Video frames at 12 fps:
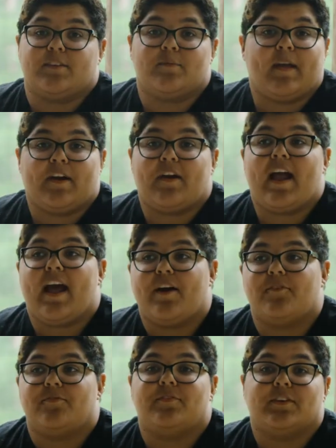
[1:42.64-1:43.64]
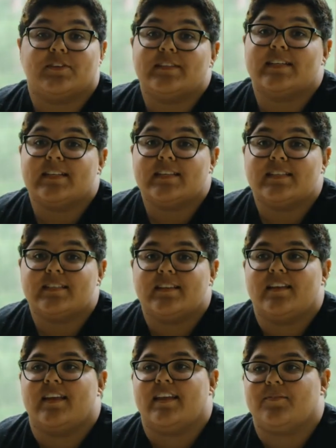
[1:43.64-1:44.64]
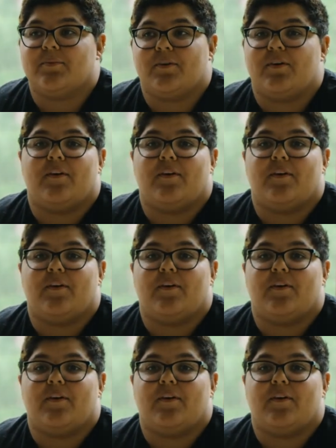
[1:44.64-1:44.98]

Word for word: no matter how filled it is, it will